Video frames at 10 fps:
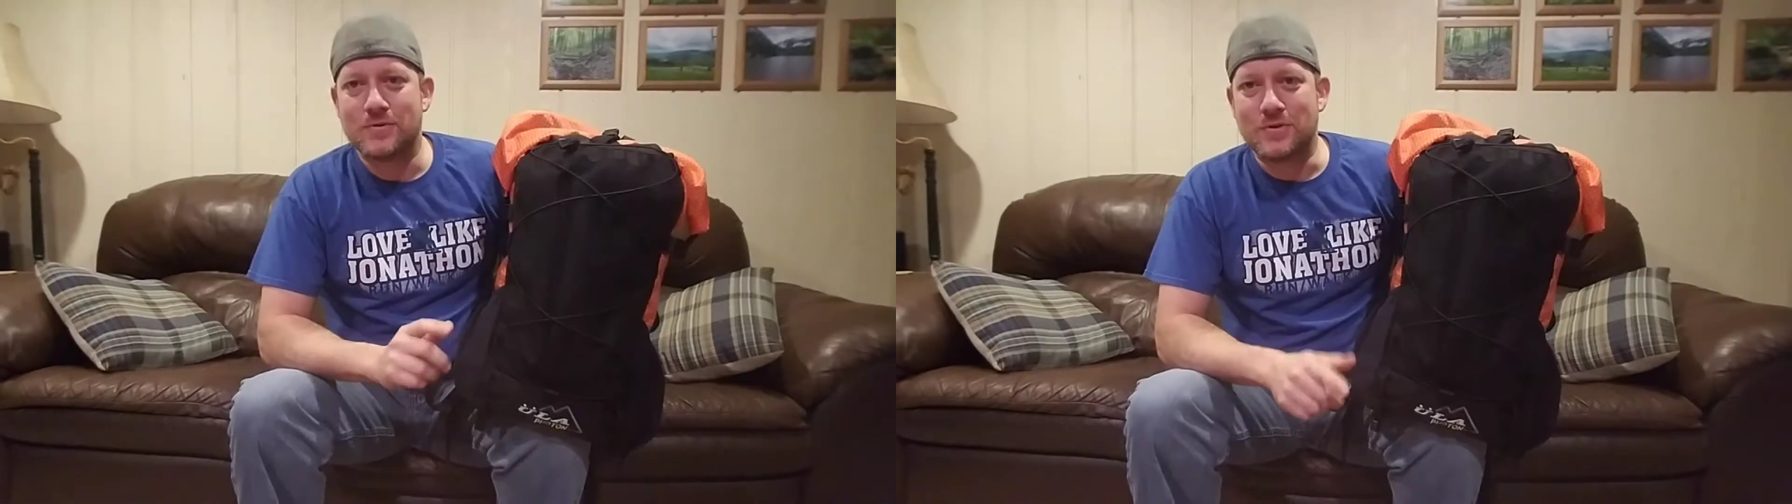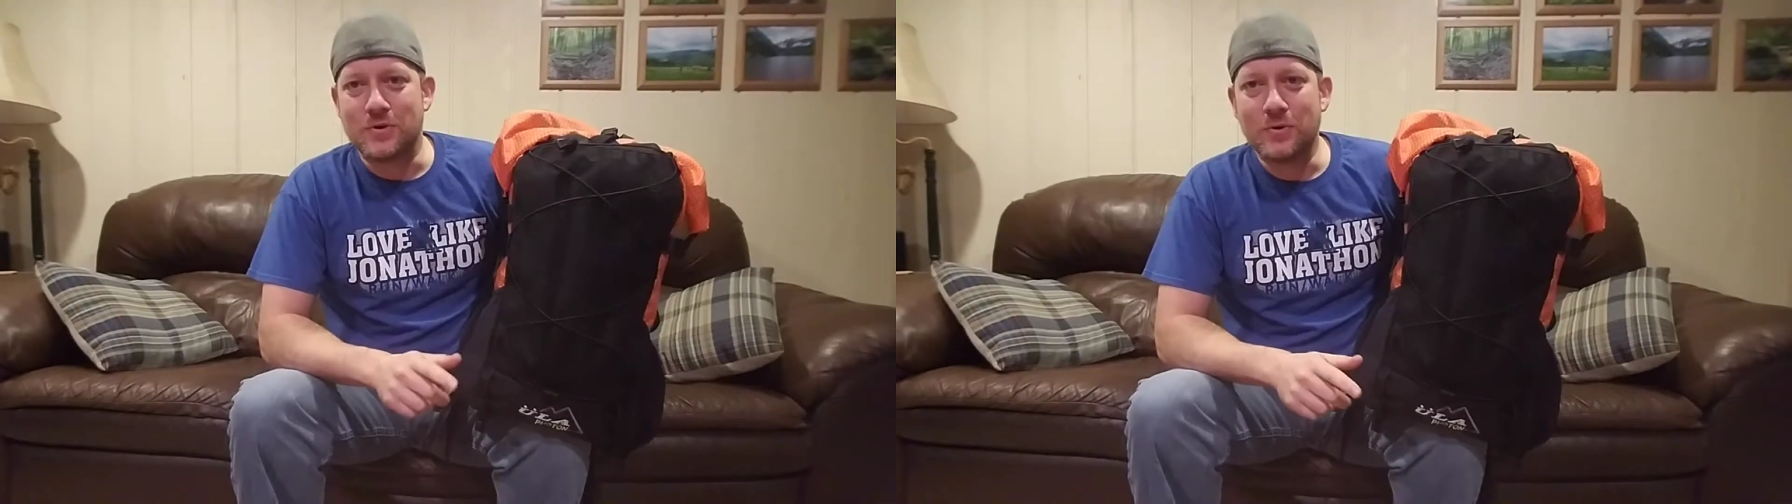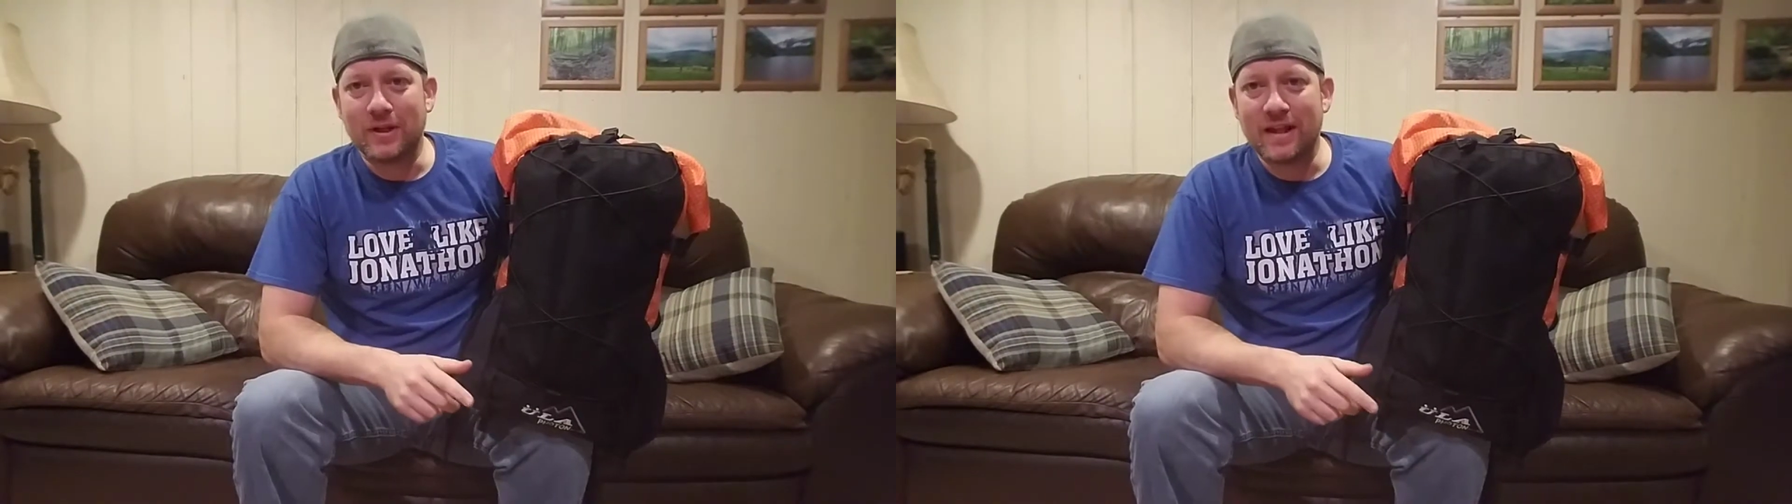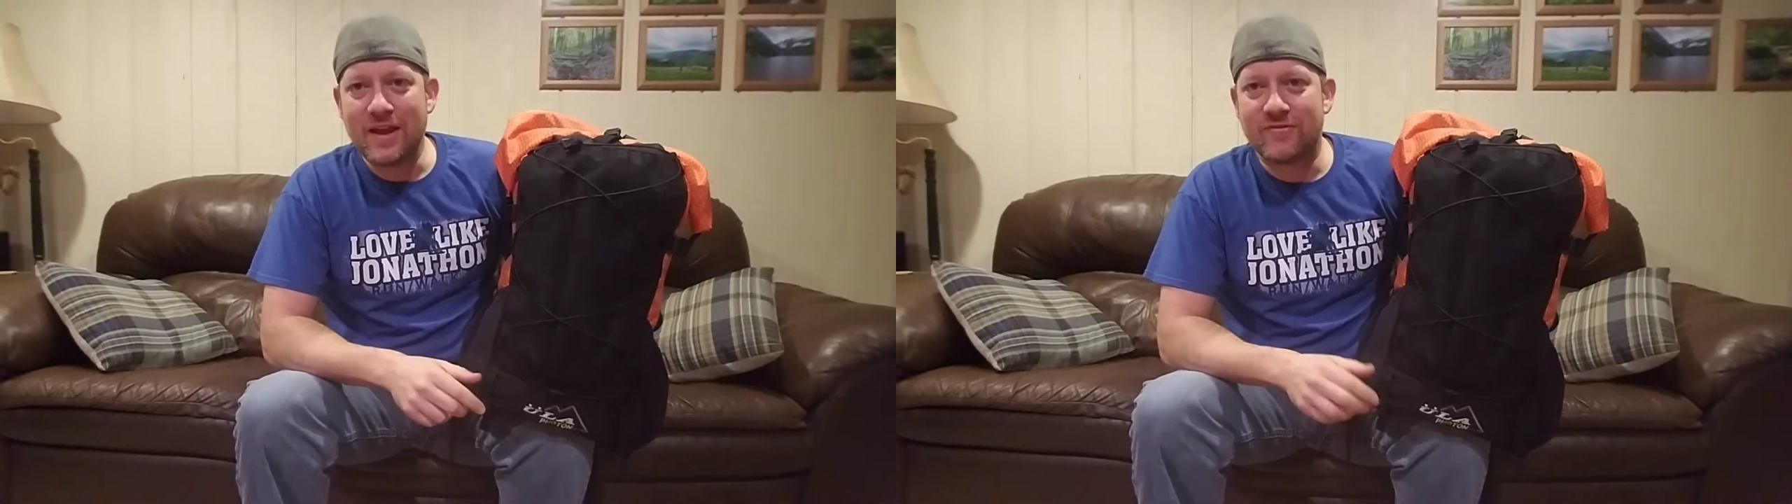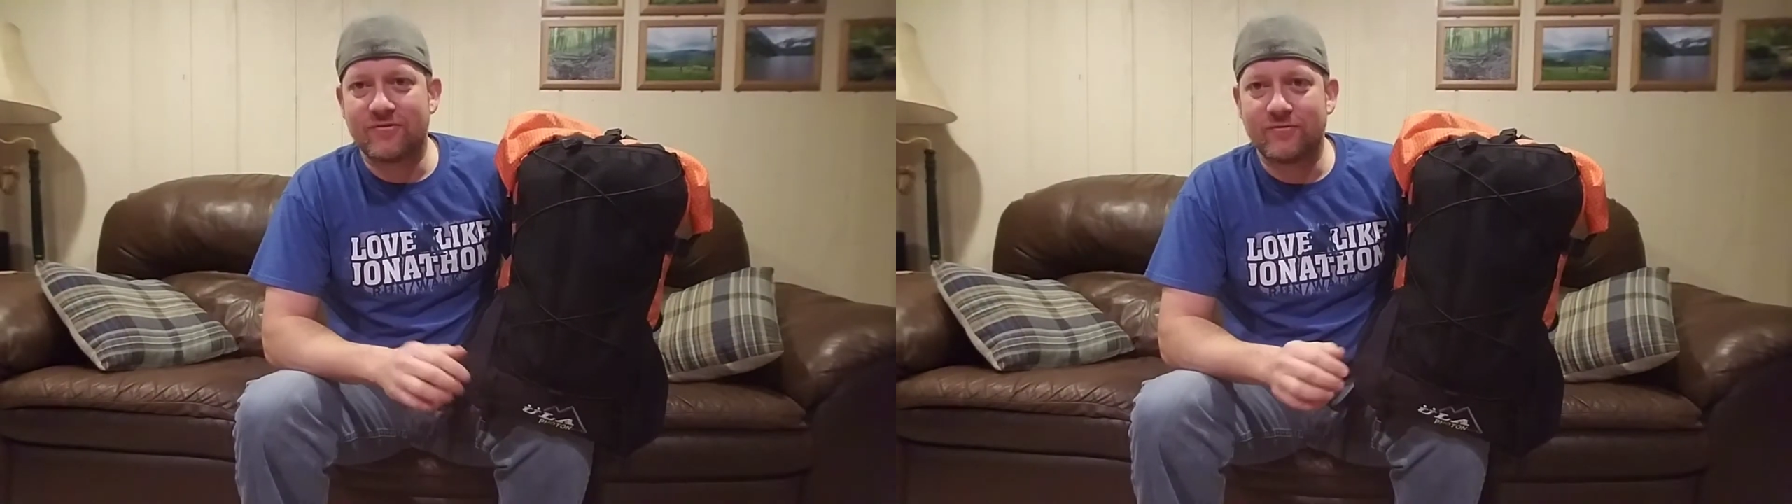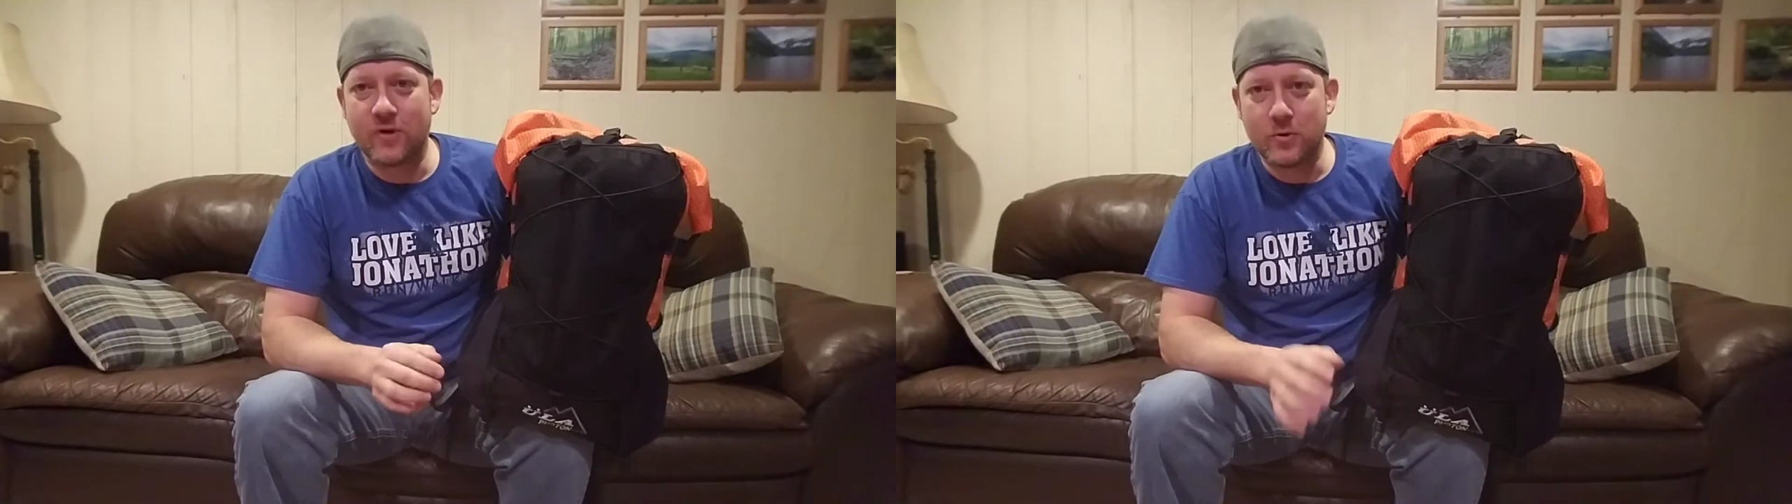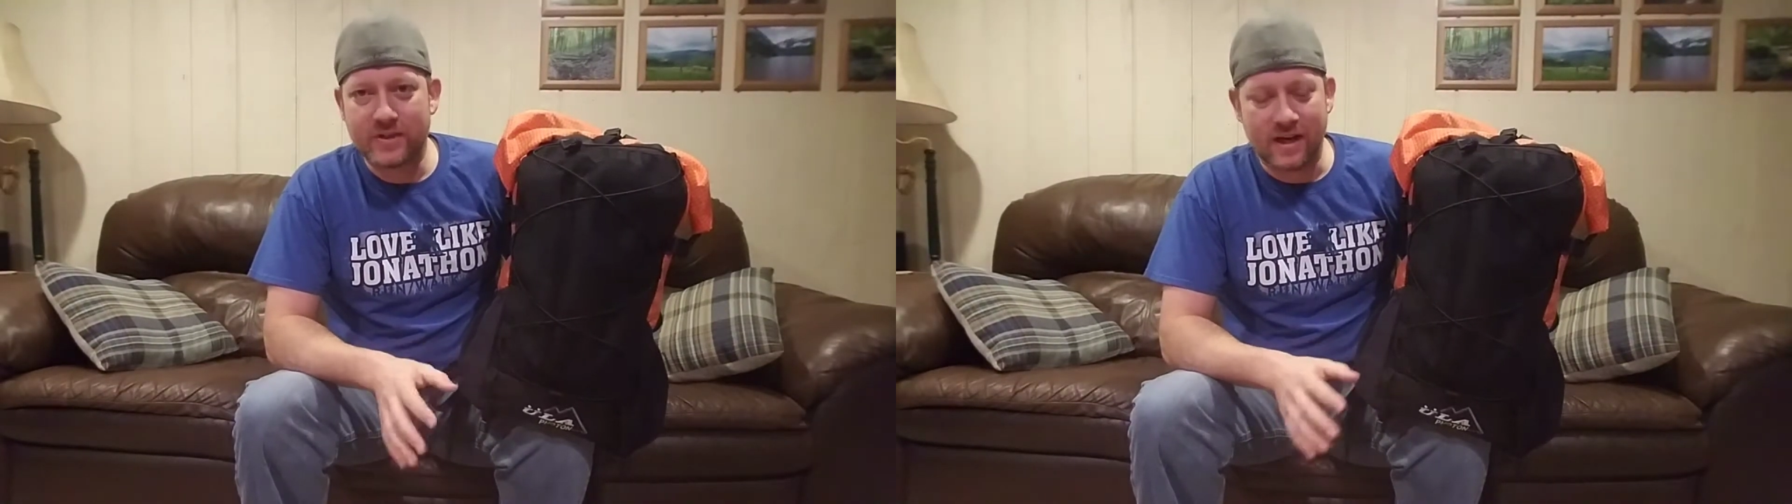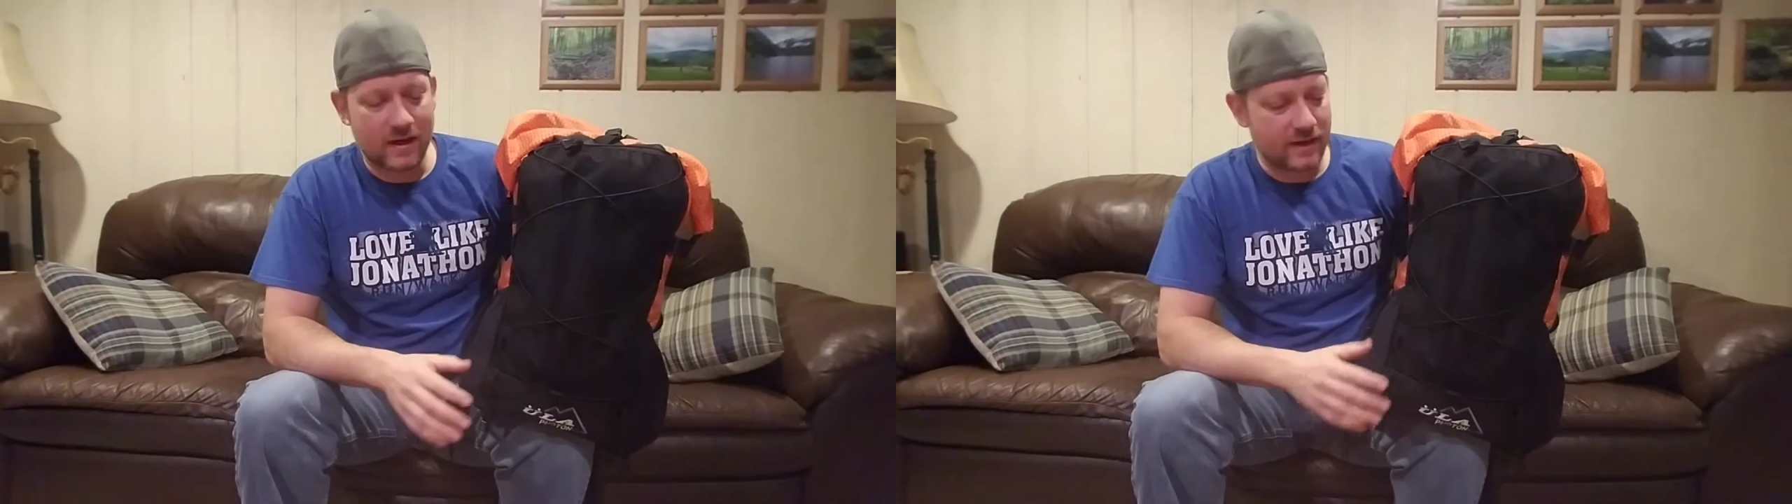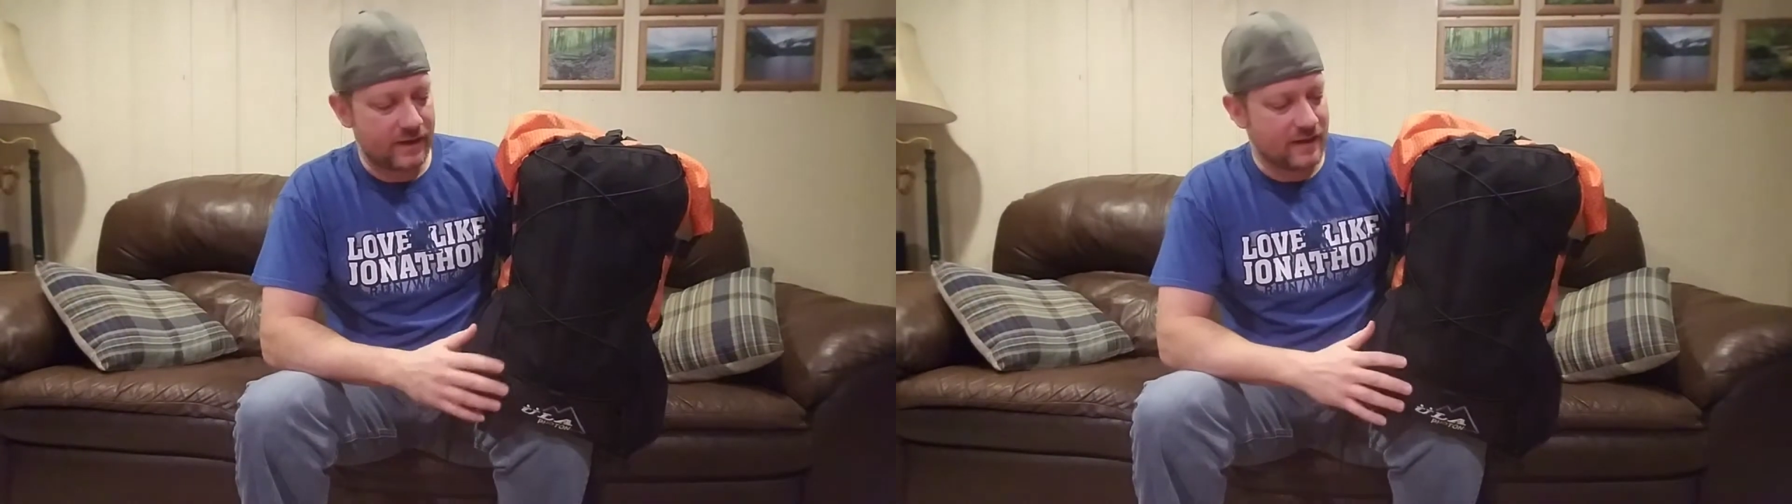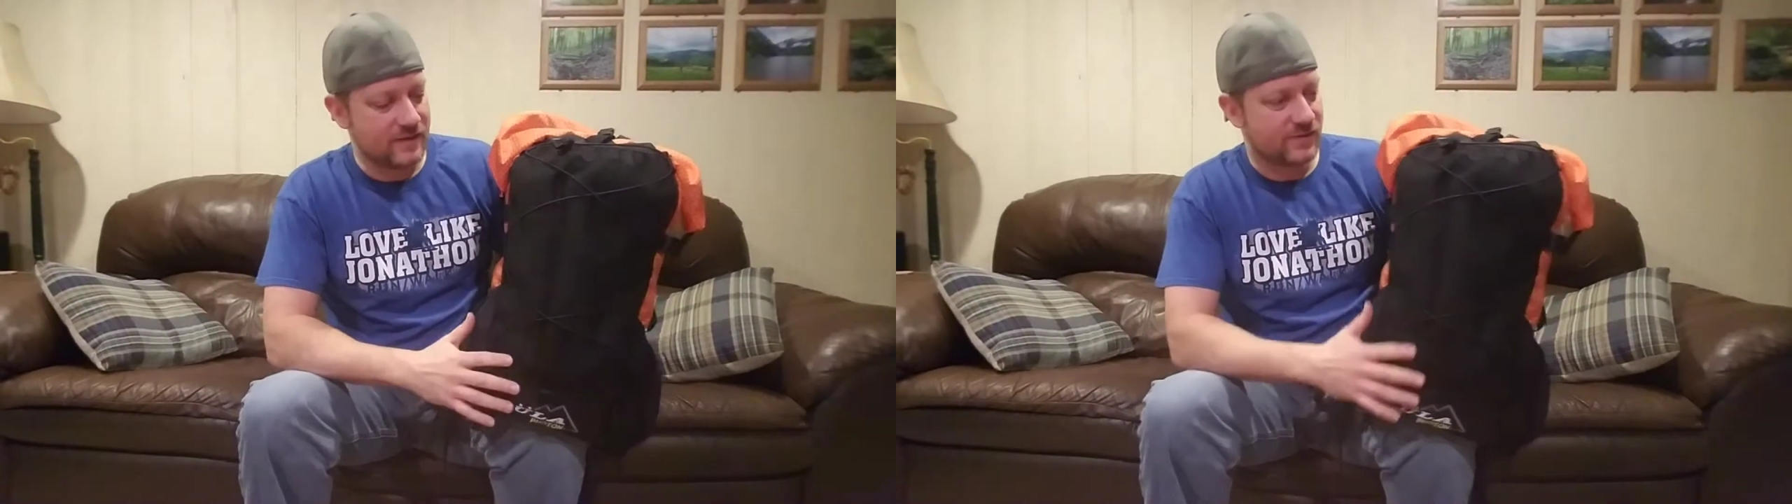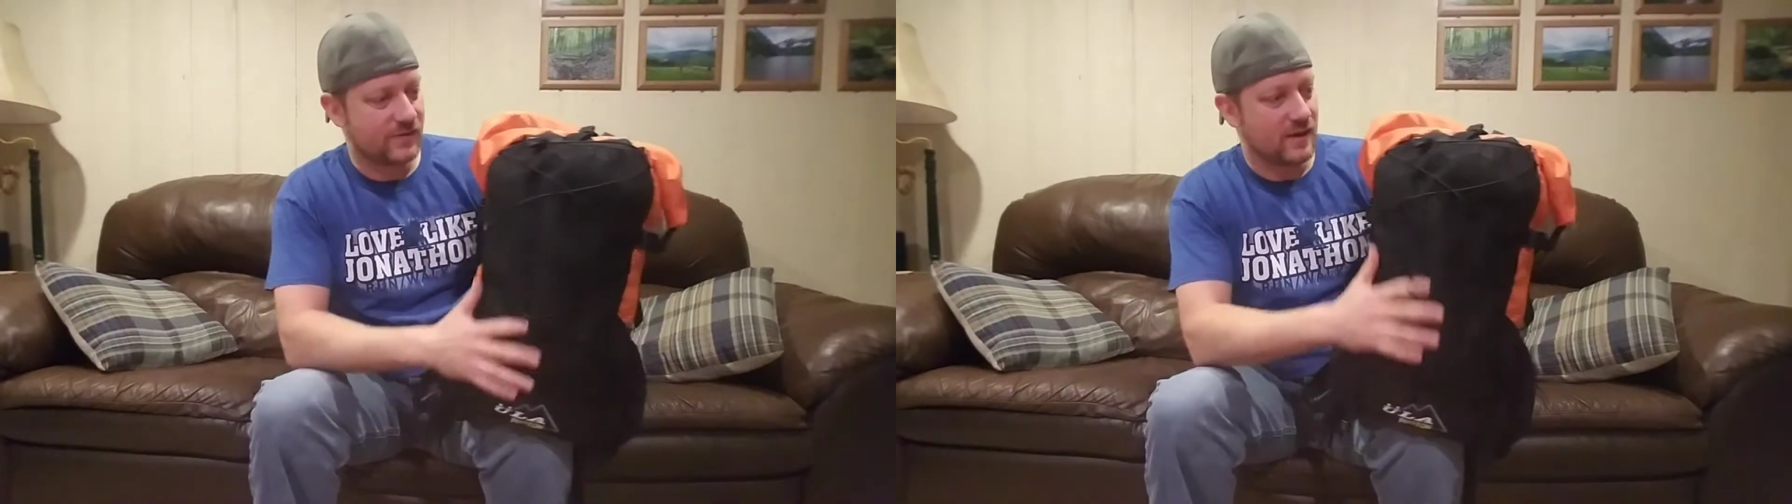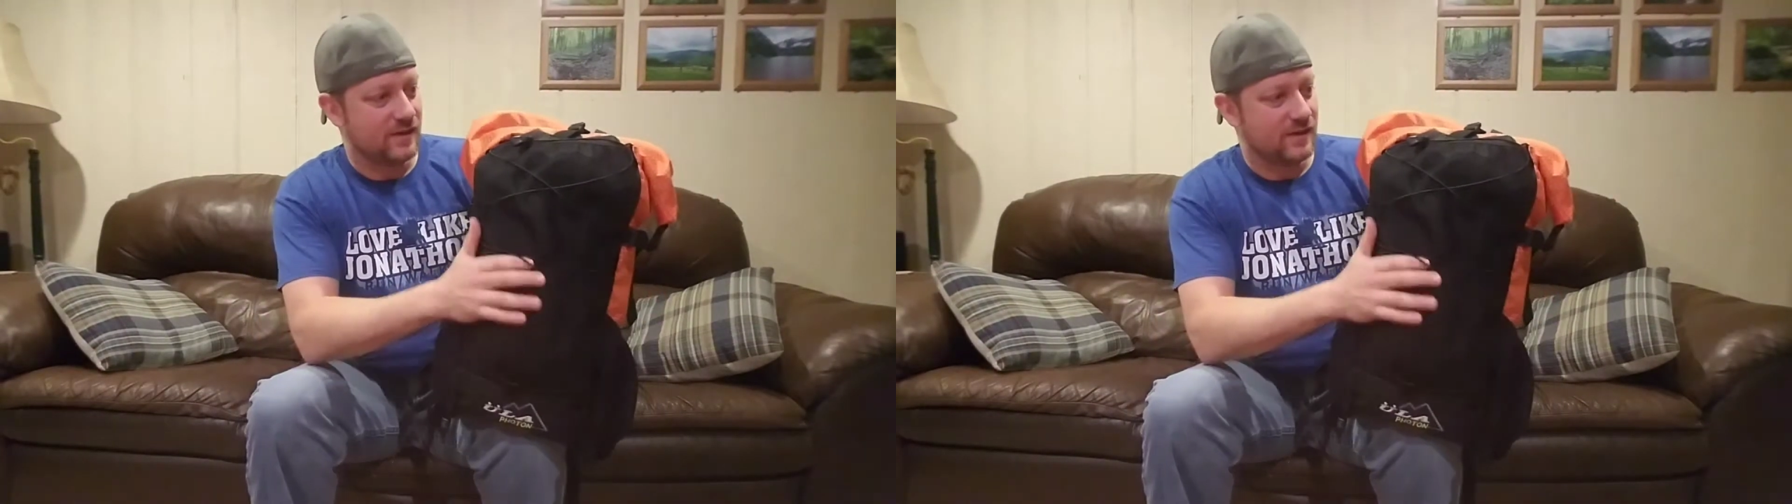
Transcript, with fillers: the ULA Photon is